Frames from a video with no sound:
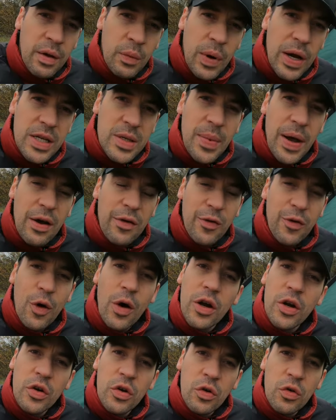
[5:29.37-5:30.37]
It weighs about
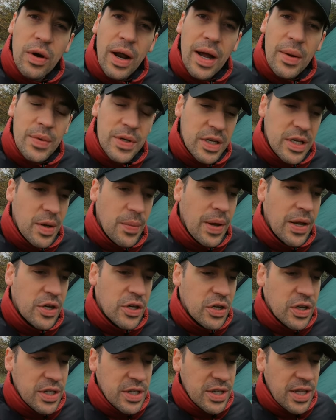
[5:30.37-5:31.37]
400 grams, as I
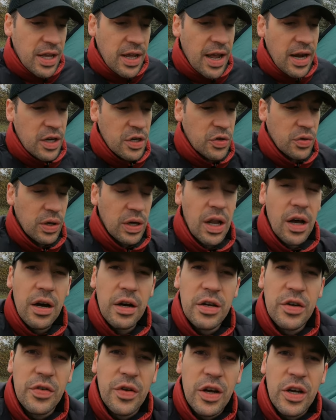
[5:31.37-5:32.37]
mentioned, it's the extra
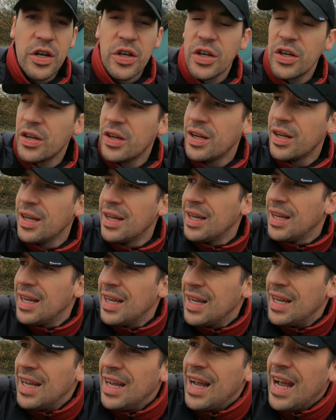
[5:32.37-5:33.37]
large version.
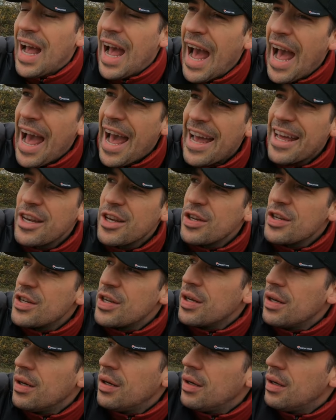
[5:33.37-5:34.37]

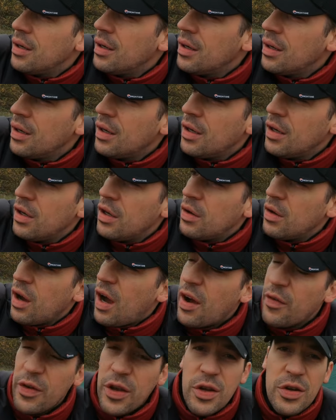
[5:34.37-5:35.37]
And
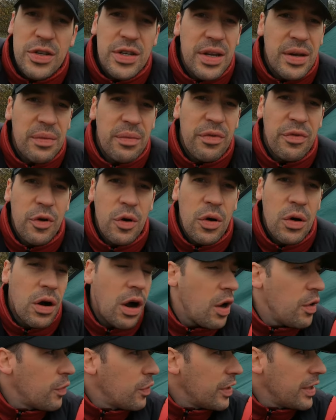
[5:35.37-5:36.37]
I've used it
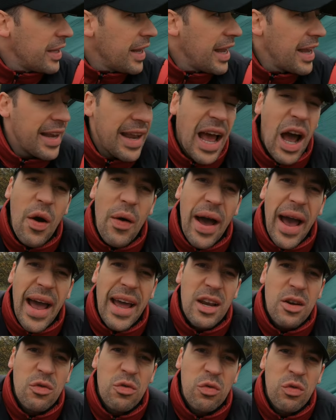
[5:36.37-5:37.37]
for over a year now,
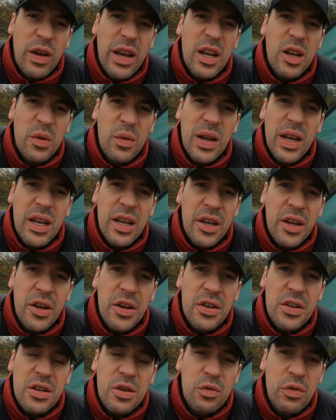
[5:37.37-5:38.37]
and really, really
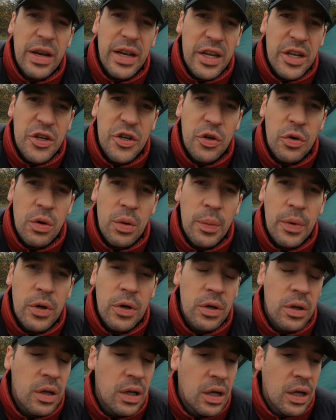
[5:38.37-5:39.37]
good, really
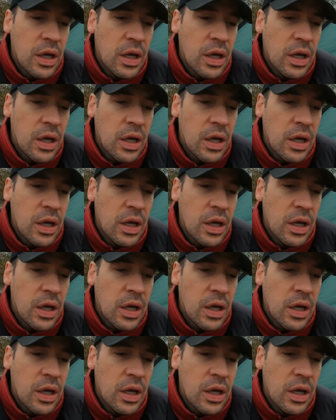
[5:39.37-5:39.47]
durable.